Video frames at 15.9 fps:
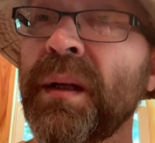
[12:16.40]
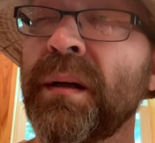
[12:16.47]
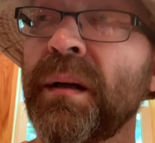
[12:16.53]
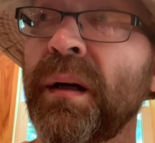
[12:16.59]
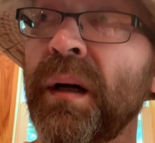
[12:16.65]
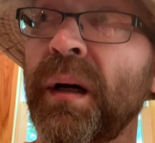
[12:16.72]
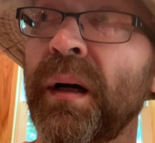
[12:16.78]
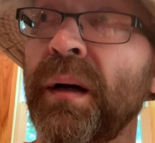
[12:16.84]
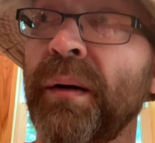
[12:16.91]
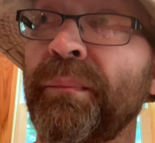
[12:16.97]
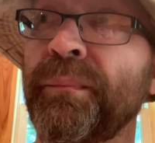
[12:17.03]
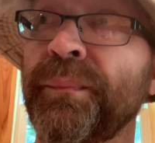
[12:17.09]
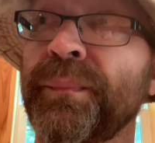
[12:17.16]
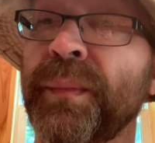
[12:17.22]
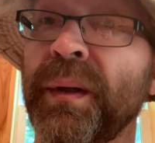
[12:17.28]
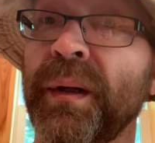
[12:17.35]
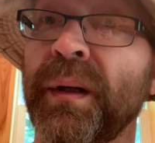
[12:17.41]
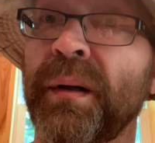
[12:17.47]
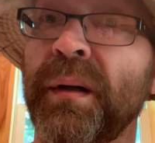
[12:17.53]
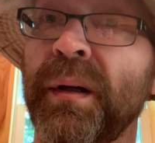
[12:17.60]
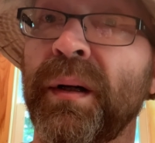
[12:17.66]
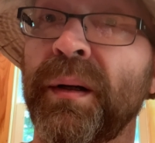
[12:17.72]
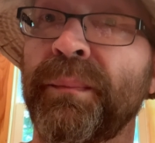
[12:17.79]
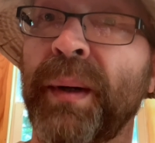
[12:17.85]

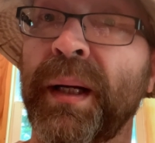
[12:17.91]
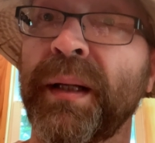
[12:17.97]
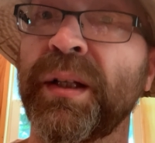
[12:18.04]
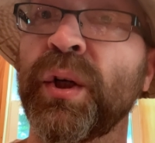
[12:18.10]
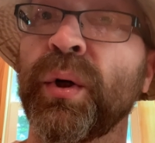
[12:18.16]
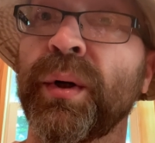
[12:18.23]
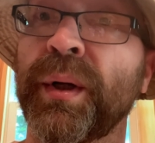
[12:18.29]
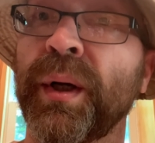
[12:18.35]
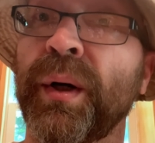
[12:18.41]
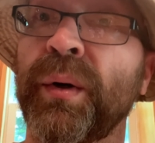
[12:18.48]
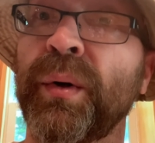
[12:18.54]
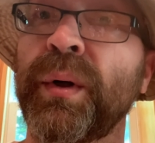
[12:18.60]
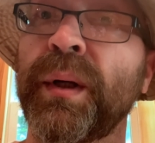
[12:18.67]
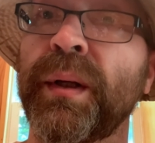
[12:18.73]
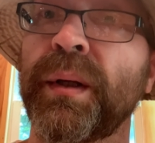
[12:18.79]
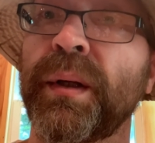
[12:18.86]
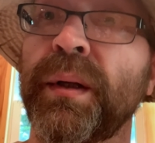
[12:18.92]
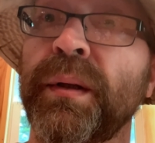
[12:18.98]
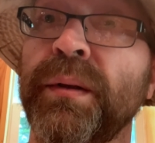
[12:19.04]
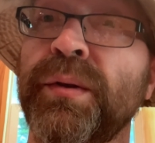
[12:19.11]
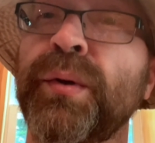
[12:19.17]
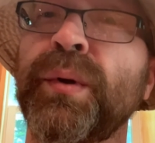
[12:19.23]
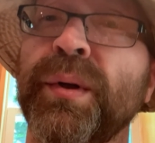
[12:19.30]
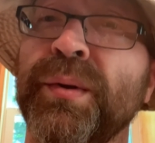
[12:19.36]
about a year ago,
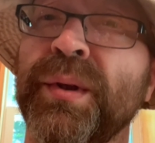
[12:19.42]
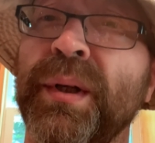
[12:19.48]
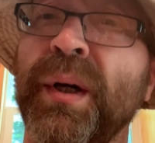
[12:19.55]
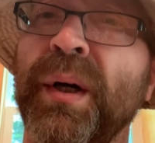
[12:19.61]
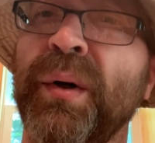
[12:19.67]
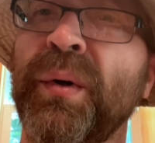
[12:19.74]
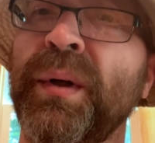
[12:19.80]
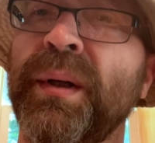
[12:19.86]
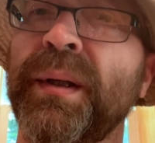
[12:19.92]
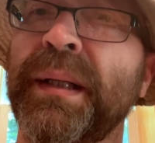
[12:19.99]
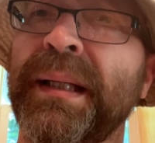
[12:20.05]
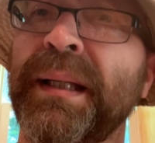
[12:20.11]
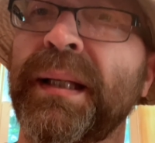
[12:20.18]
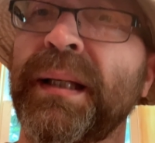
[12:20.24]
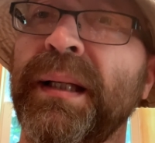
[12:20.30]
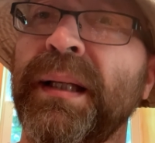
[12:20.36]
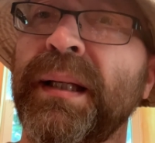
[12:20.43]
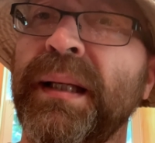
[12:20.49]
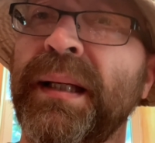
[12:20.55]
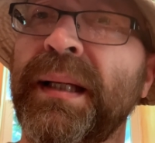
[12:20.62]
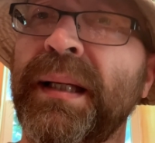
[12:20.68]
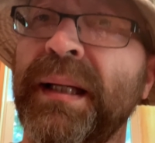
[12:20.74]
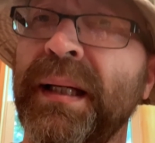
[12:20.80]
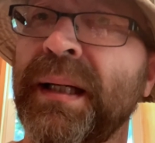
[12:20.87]
2 years ago.
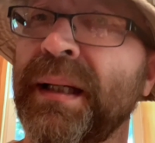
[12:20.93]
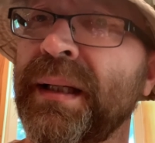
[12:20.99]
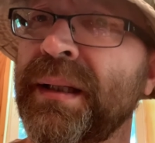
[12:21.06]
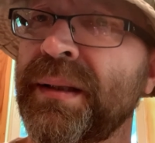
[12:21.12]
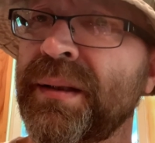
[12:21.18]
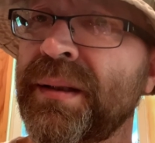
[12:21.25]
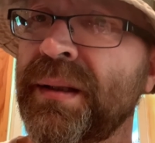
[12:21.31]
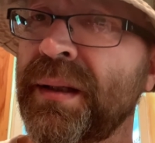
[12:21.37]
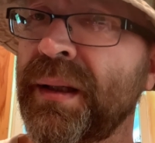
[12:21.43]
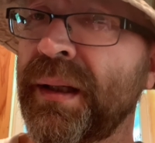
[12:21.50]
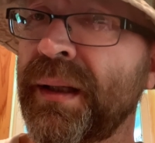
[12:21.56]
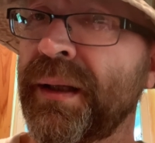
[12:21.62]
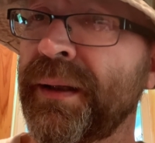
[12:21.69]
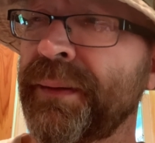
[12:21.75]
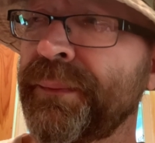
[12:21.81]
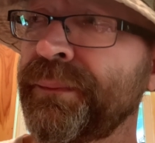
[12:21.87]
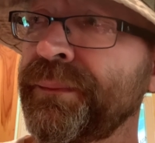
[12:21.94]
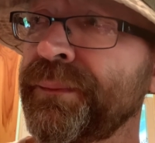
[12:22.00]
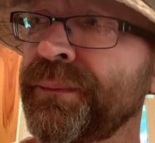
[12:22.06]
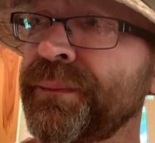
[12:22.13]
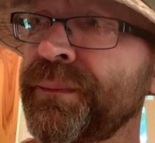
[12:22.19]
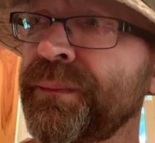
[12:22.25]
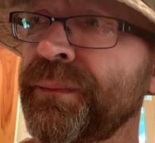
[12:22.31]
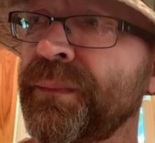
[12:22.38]
And,
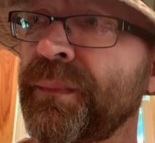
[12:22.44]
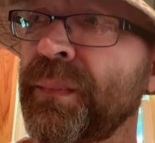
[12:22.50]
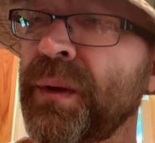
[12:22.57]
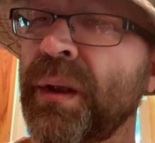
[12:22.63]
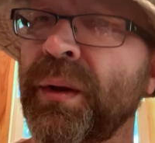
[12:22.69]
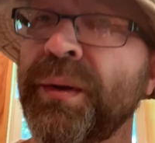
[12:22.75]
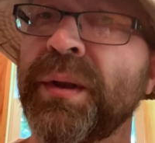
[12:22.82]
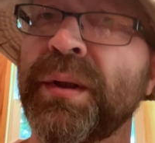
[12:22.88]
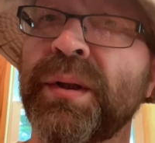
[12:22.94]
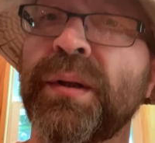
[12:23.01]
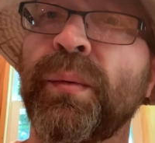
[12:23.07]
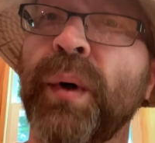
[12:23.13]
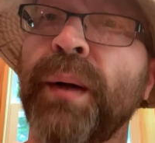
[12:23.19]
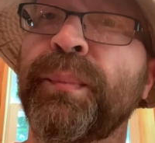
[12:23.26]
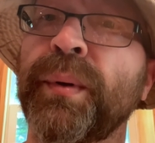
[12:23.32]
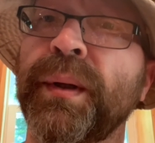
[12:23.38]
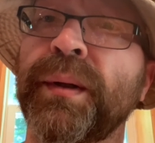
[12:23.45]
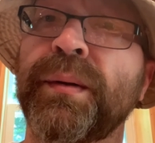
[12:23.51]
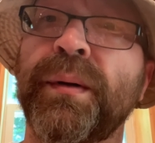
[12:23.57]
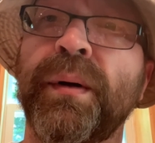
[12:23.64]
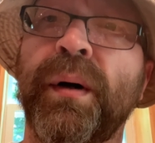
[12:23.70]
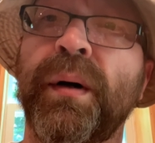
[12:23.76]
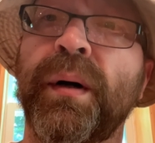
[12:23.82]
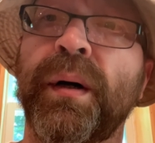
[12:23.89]
you know, you just don't want to put
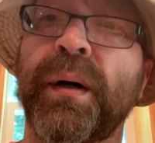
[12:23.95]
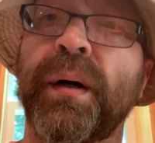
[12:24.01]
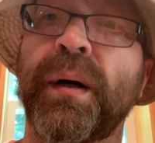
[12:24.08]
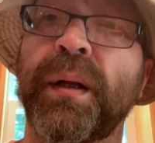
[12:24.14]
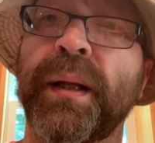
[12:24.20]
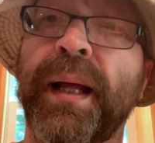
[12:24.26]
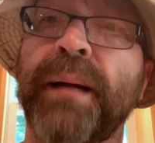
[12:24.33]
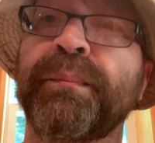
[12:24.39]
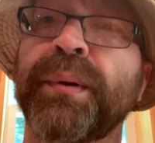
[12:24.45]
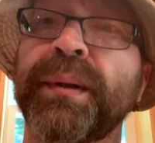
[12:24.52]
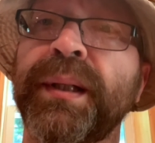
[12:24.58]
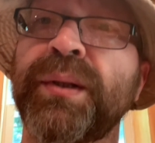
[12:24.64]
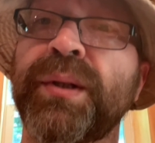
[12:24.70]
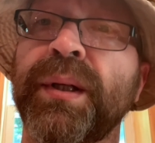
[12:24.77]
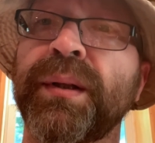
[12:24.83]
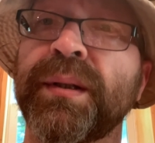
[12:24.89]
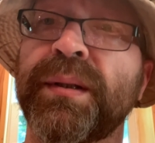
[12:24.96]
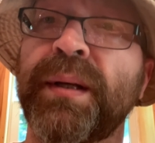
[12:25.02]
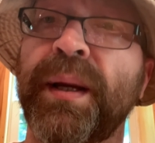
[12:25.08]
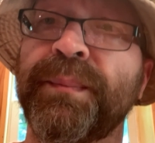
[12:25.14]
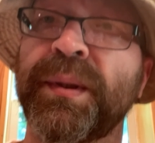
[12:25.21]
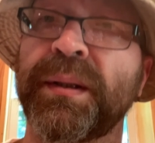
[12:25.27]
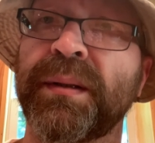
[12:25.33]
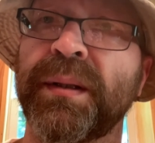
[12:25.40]
a lot of bleach in the
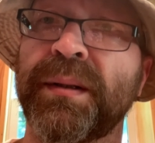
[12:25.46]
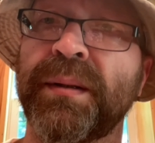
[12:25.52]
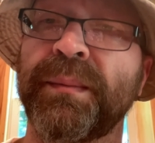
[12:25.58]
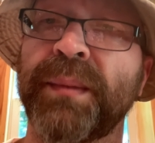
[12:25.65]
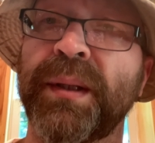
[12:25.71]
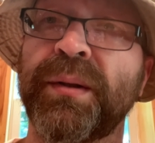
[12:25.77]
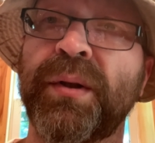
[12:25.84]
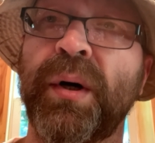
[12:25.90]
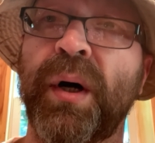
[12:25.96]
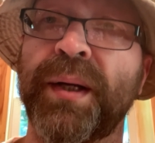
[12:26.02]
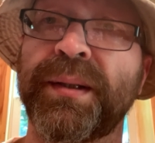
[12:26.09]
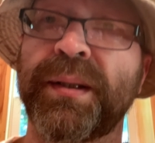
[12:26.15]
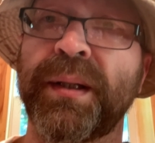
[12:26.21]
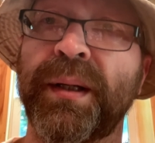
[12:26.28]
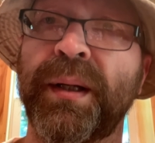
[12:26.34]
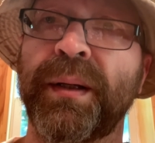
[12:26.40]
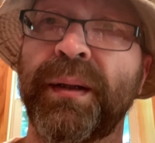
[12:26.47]
septic system. It is caustic.